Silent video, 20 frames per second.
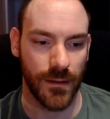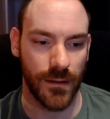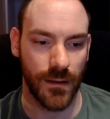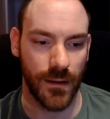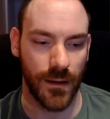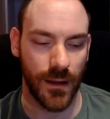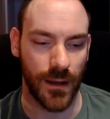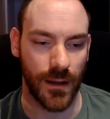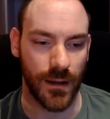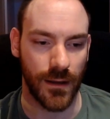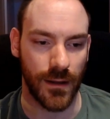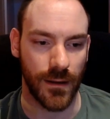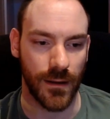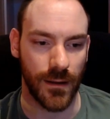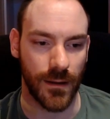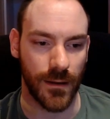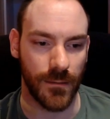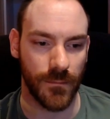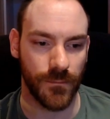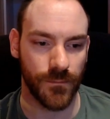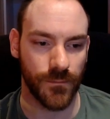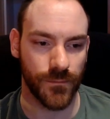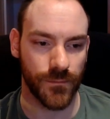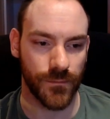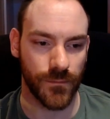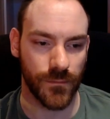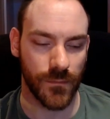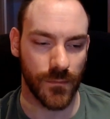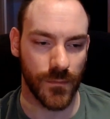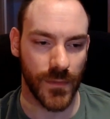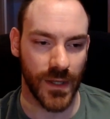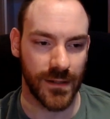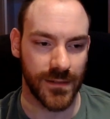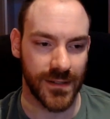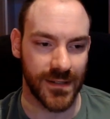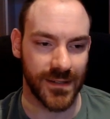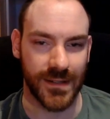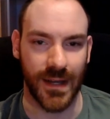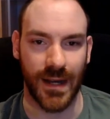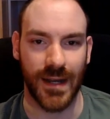uh,
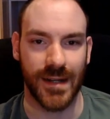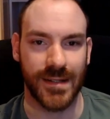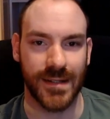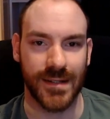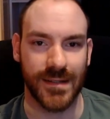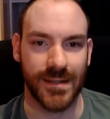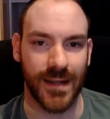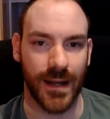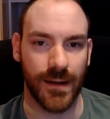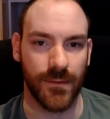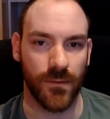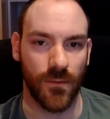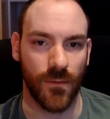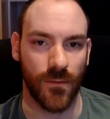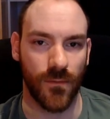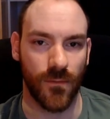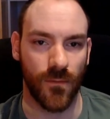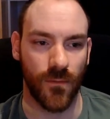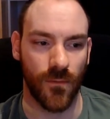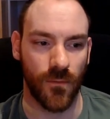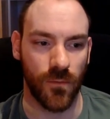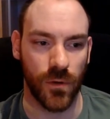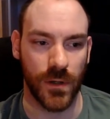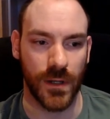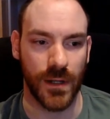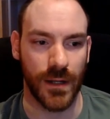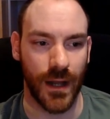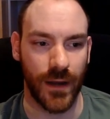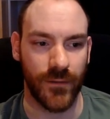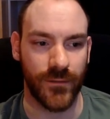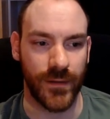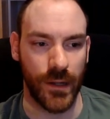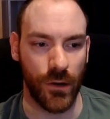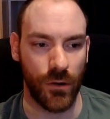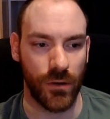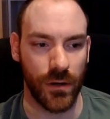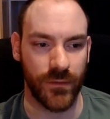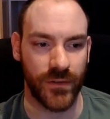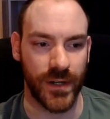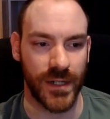societies that wouldn't have
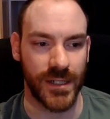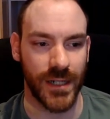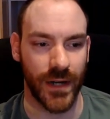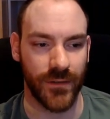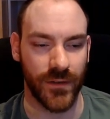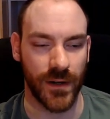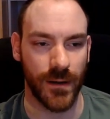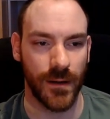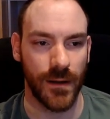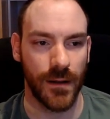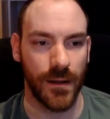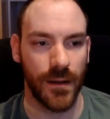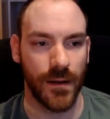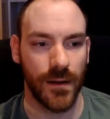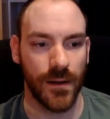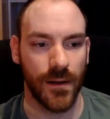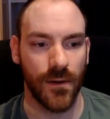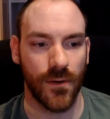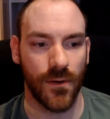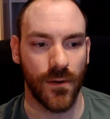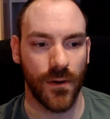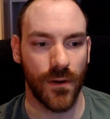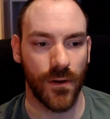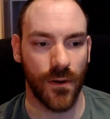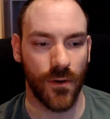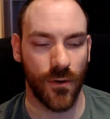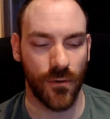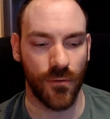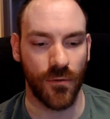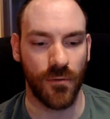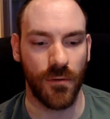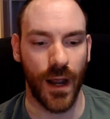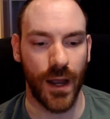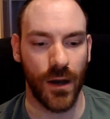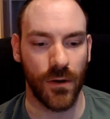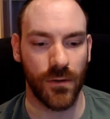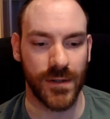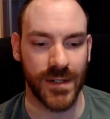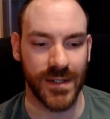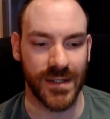known of each other all
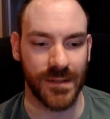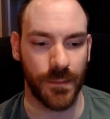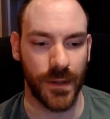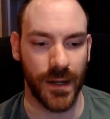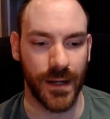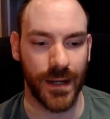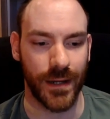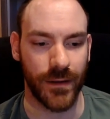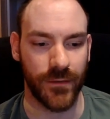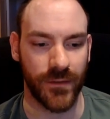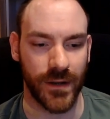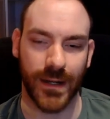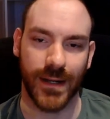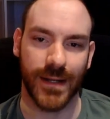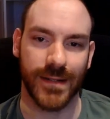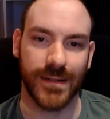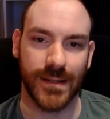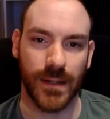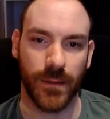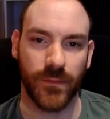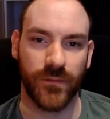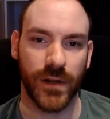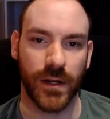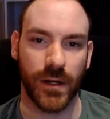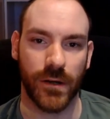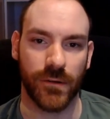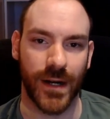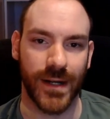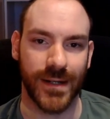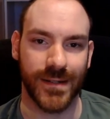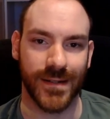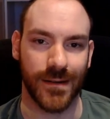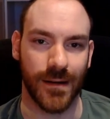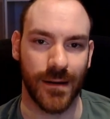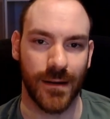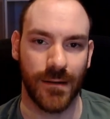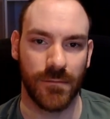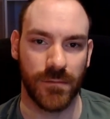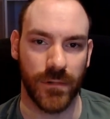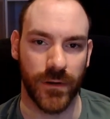held this belief that there's something greater
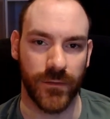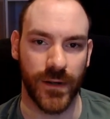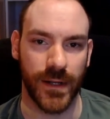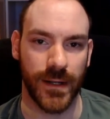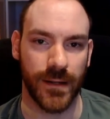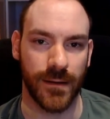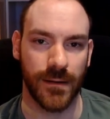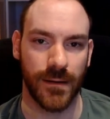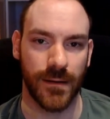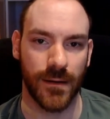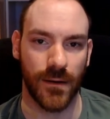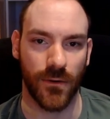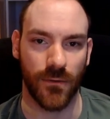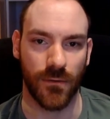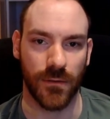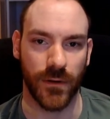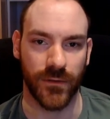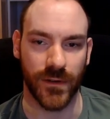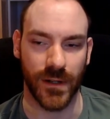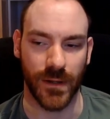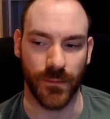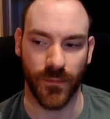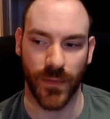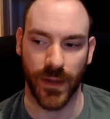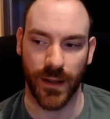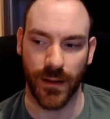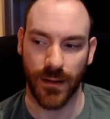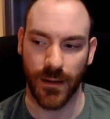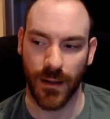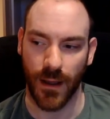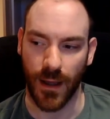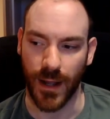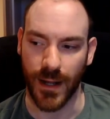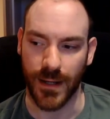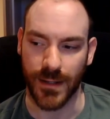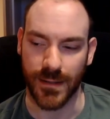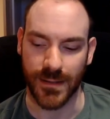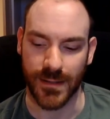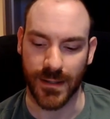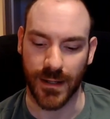within all of them
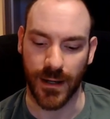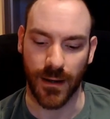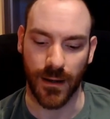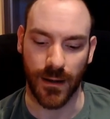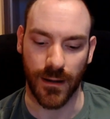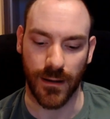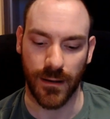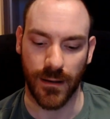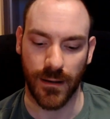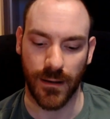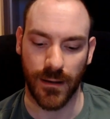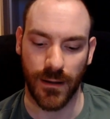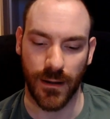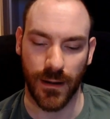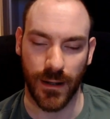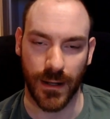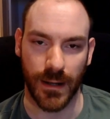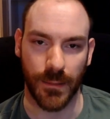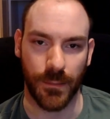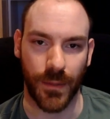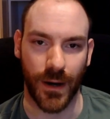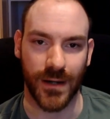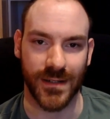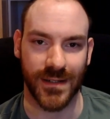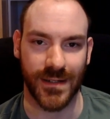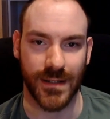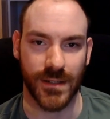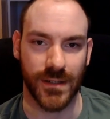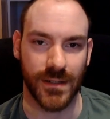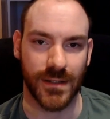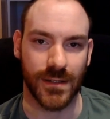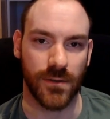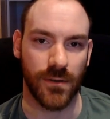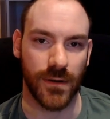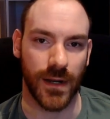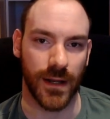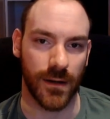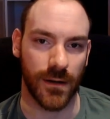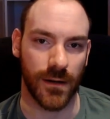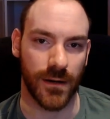and uh, in the past they used to call
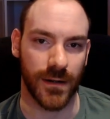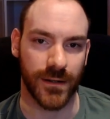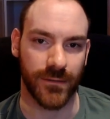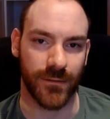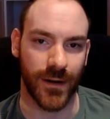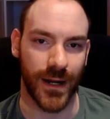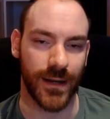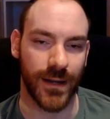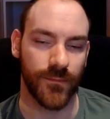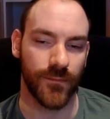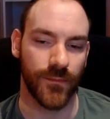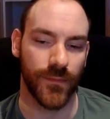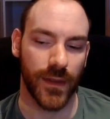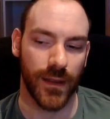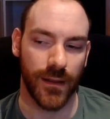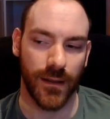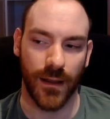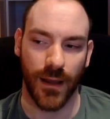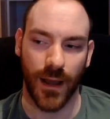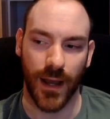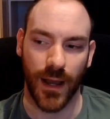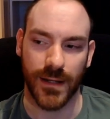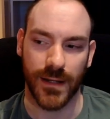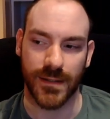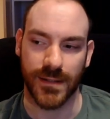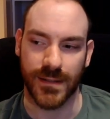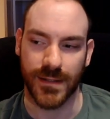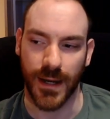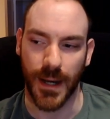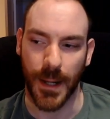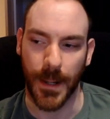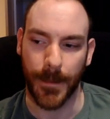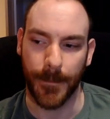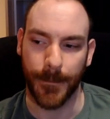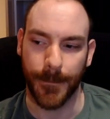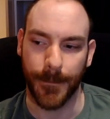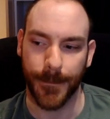it god right and um,